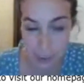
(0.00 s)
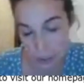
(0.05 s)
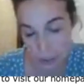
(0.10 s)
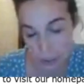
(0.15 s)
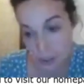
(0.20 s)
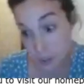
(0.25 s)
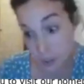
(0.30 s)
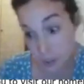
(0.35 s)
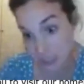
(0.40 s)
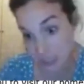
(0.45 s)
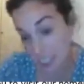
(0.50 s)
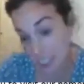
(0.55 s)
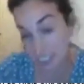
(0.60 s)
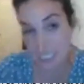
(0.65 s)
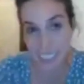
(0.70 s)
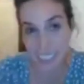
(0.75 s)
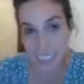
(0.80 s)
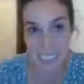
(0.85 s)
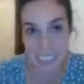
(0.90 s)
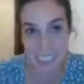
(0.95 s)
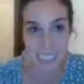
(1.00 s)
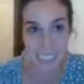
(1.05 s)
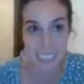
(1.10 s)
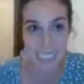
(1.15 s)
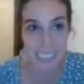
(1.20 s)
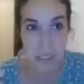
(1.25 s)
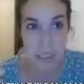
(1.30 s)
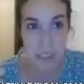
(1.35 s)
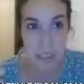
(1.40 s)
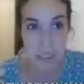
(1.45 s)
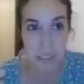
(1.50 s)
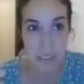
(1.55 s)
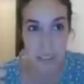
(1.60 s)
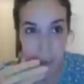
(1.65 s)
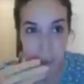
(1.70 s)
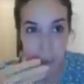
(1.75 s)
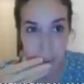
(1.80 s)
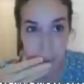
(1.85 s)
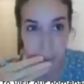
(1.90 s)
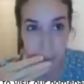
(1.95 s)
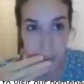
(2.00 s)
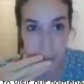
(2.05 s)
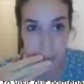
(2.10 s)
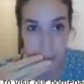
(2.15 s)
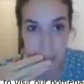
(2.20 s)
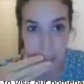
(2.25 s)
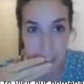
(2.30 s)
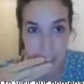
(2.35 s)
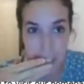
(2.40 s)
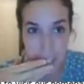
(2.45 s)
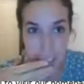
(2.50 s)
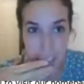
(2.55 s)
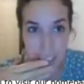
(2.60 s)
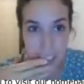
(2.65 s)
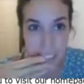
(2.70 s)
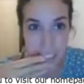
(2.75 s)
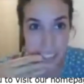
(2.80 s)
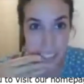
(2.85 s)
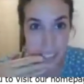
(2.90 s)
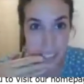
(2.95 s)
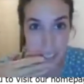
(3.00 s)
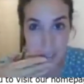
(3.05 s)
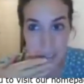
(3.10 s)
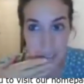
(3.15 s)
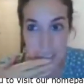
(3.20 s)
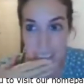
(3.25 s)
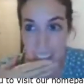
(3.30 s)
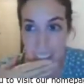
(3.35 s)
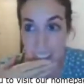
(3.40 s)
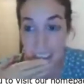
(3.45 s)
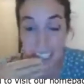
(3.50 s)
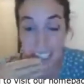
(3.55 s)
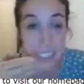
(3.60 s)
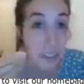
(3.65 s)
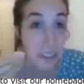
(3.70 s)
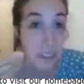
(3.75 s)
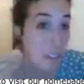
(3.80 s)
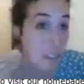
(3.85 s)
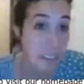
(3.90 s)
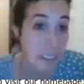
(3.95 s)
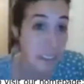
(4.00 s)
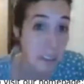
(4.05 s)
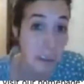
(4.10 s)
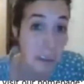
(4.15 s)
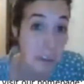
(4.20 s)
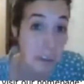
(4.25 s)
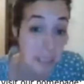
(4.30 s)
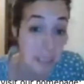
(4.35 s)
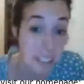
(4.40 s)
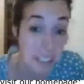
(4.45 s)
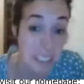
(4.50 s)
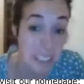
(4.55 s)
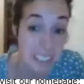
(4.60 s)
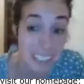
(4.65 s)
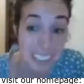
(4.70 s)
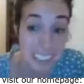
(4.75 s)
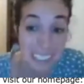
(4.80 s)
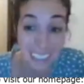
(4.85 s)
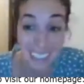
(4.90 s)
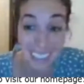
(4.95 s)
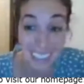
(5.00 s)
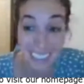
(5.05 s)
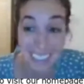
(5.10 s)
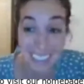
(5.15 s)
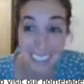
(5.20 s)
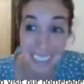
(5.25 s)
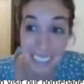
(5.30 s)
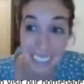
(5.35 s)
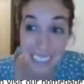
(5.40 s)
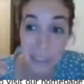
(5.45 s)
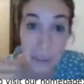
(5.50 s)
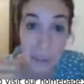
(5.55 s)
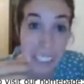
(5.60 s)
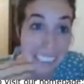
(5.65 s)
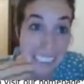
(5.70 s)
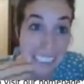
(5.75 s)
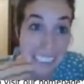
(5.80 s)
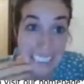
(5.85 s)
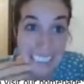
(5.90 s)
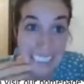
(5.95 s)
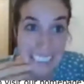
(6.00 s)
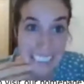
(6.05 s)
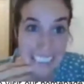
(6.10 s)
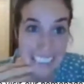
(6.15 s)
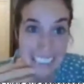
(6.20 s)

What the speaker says: So yeah, I guess that's what I'm gonna say. The consequences. I don't know. Are there questions? I can't see anyone.